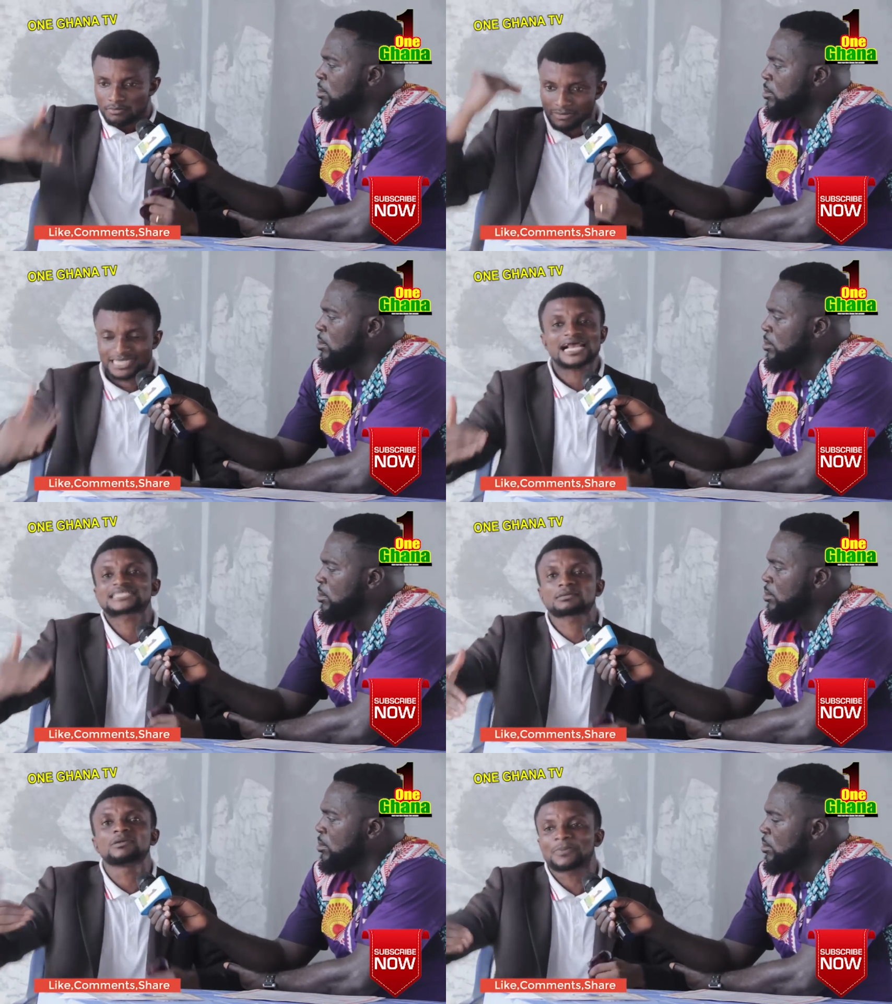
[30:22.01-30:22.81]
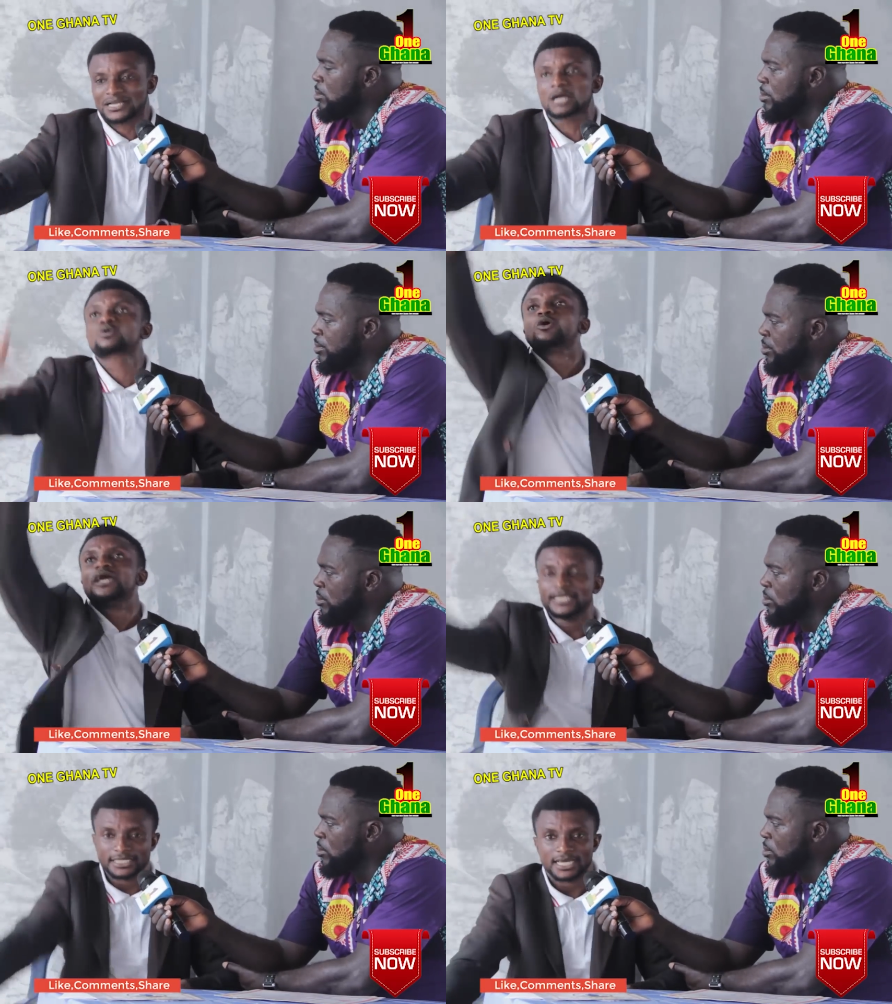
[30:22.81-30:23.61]
Speaker 1: Me kasa me pe cargo
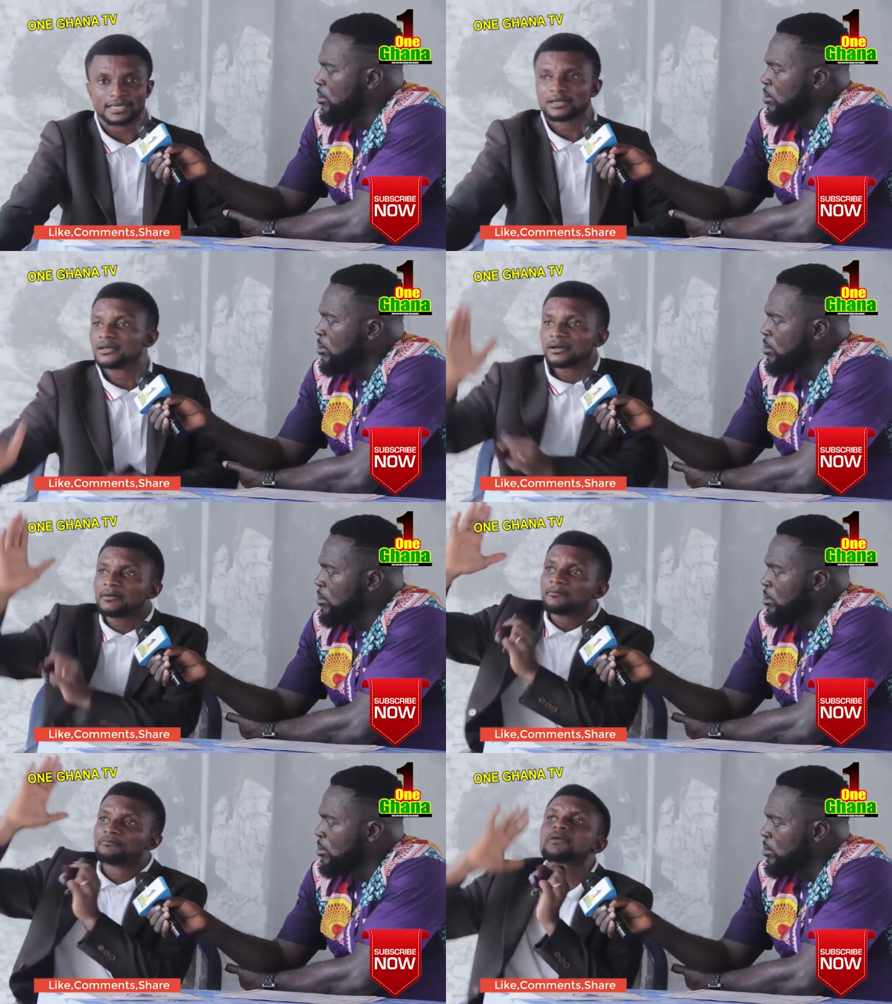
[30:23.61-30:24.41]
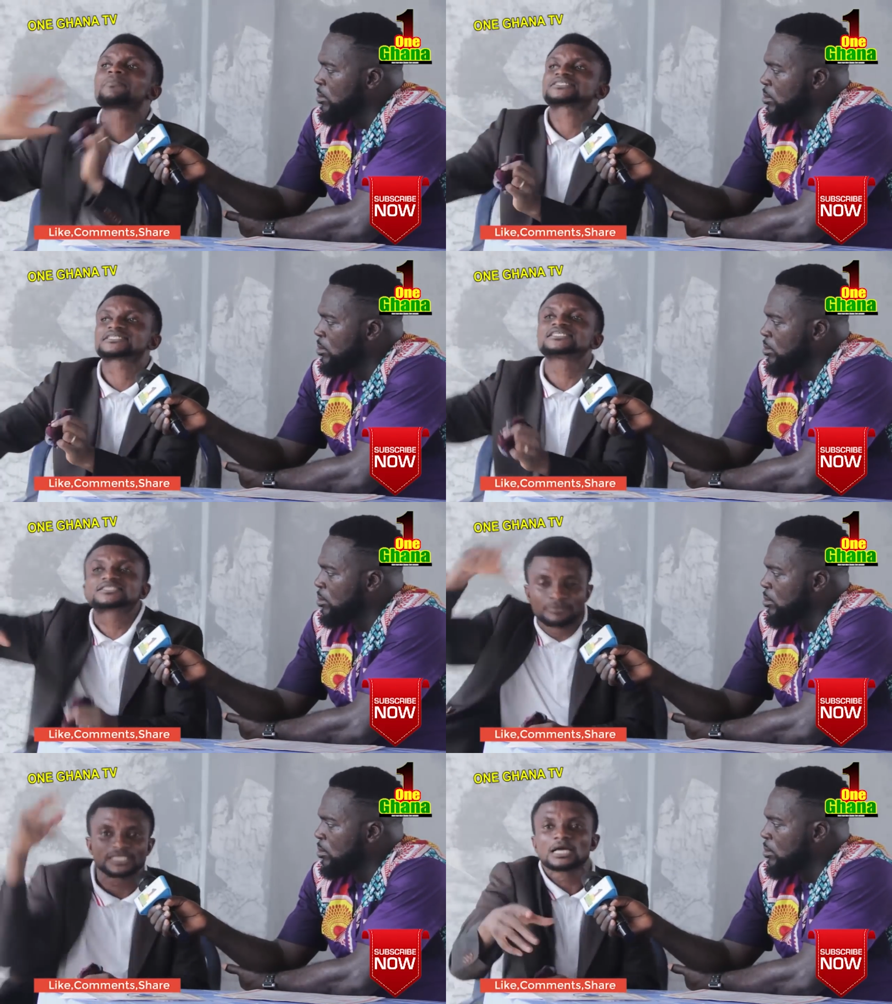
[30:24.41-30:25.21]
eniye. Me
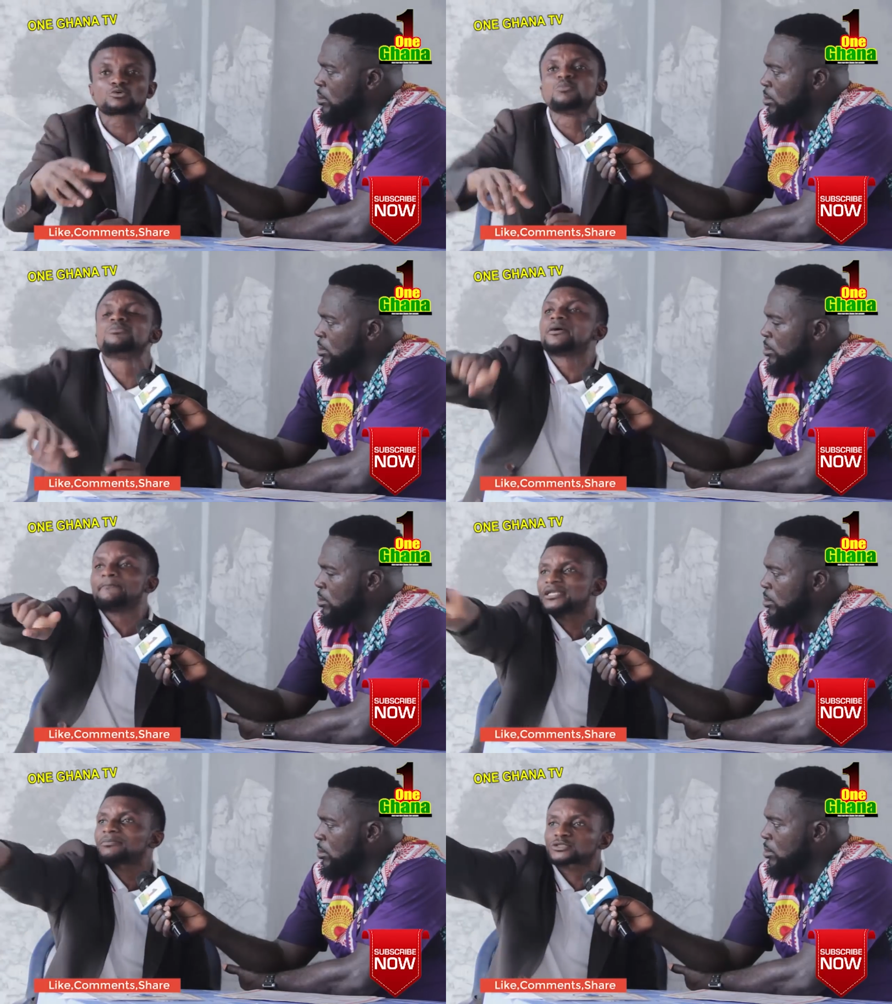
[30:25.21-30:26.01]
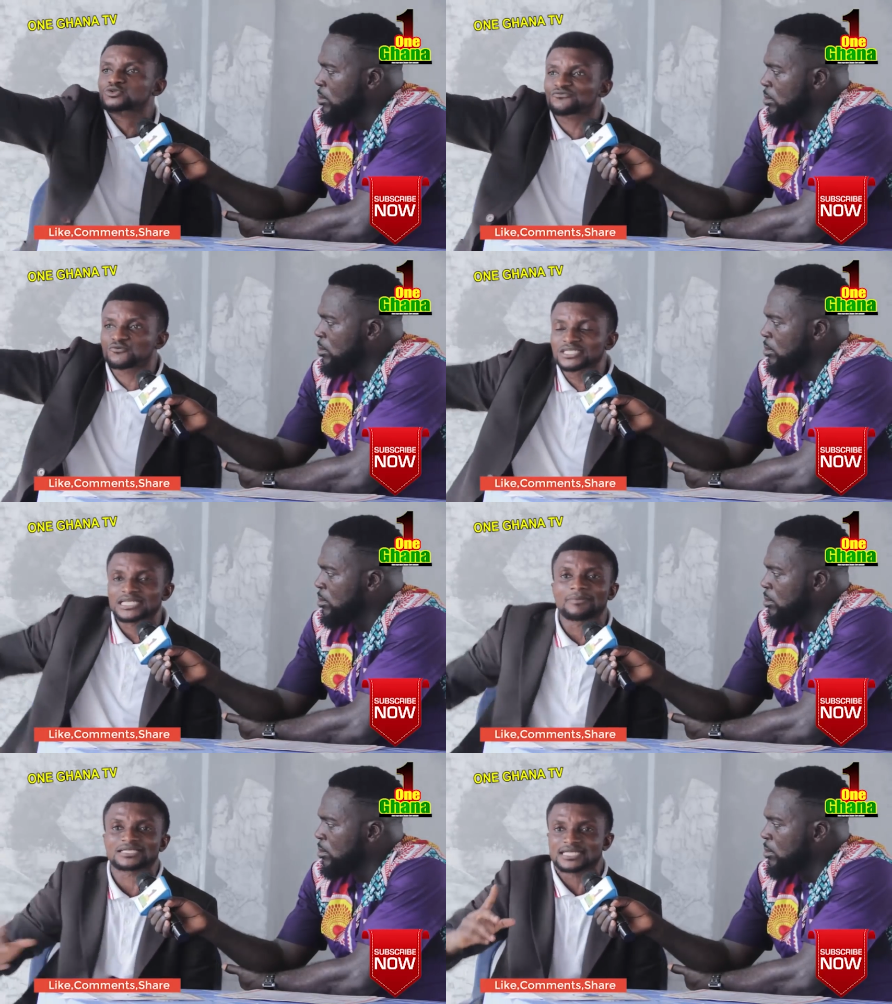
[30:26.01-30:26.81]
machines, me the agum, me the masofo
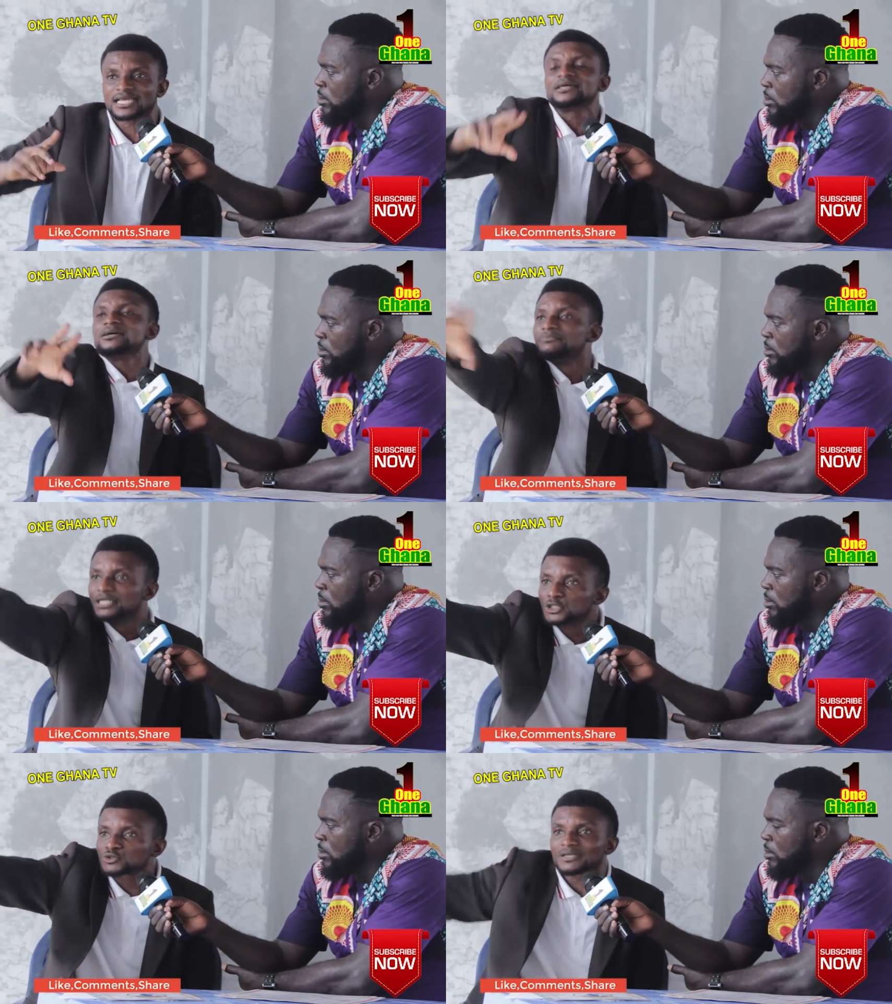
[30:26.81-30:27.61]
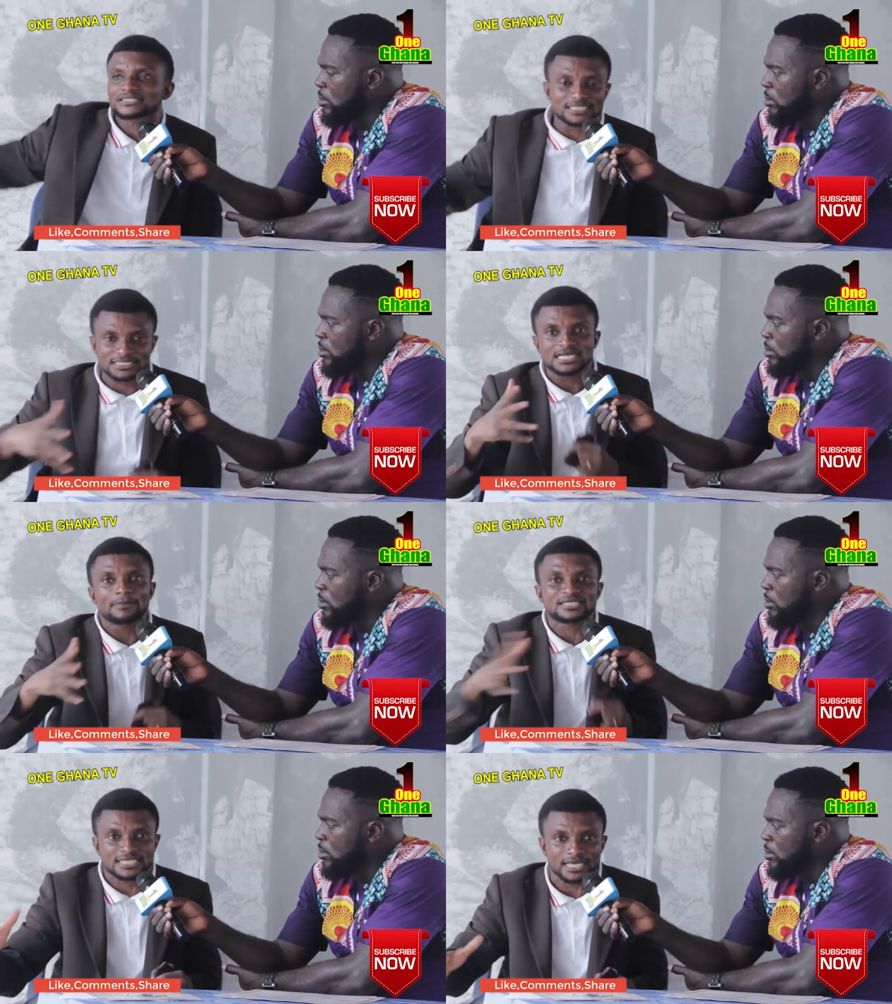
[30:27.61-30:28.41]
nyina be kire, me the instrumentalist
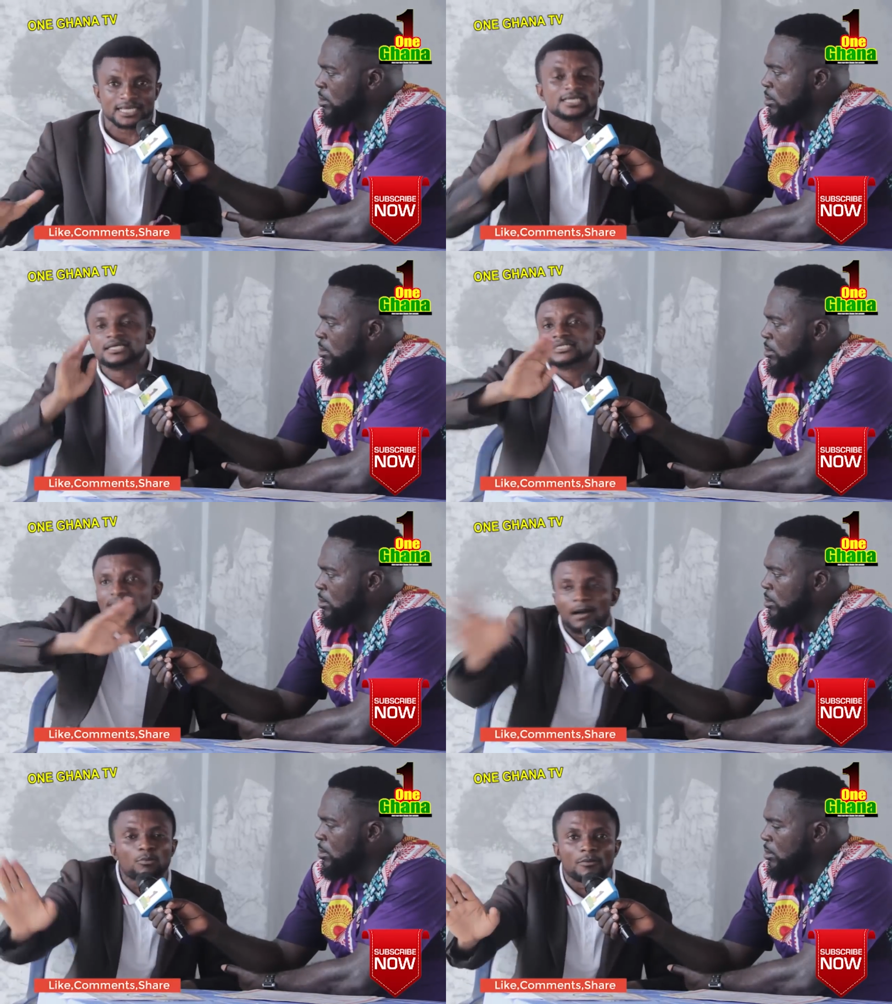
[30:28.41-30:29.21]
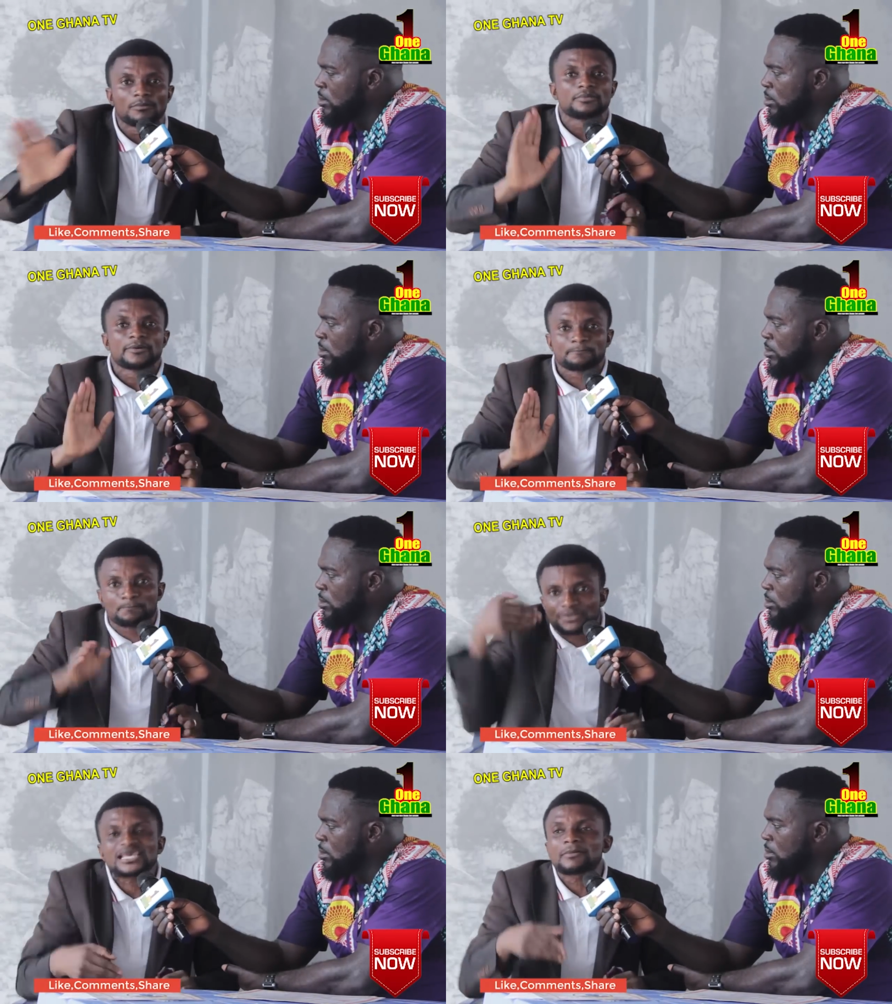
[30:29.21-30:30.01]
nyina be kire. Na mom
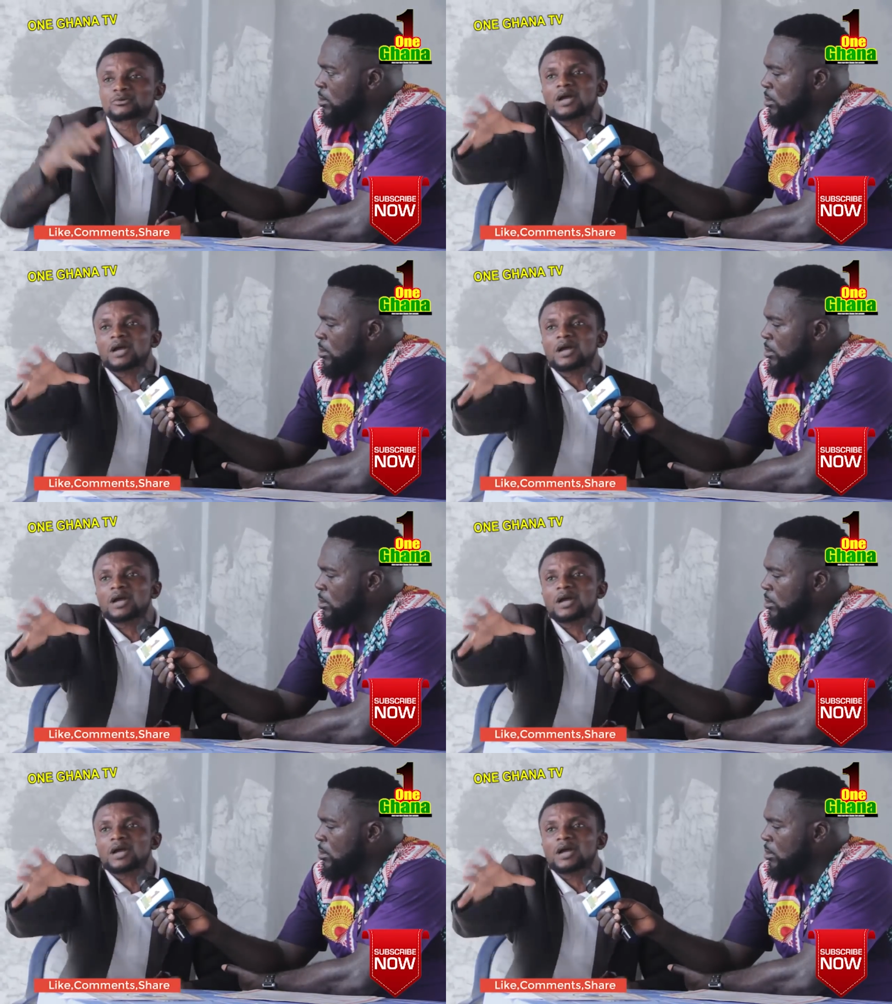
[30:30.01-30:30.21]
bia me